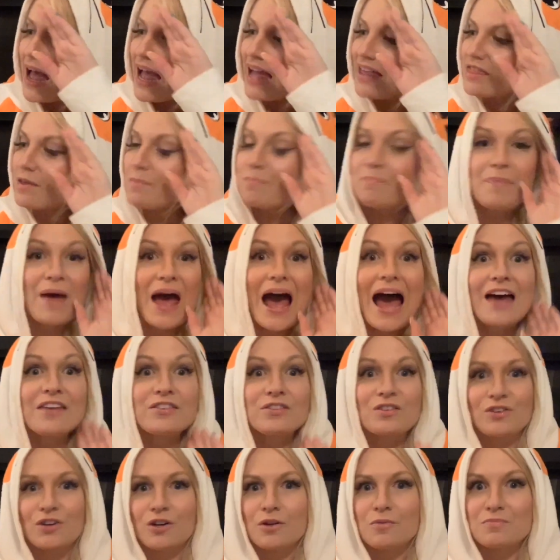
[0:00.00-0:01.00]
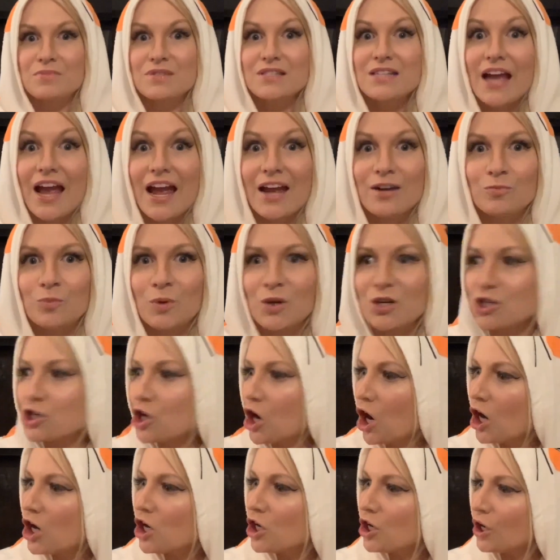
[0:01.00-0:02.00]
and the bathrooms and
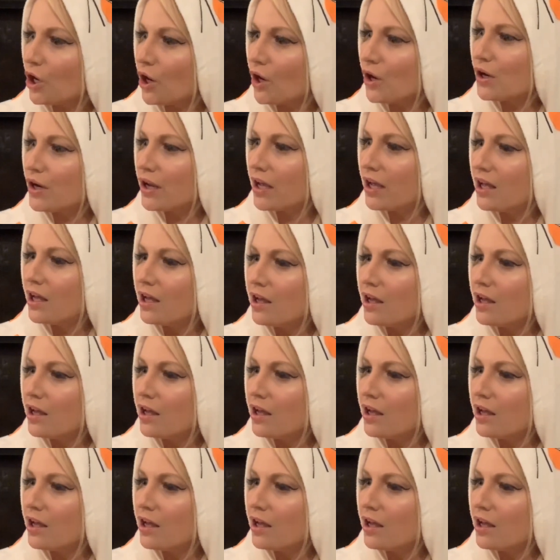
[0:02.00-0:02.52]
returned.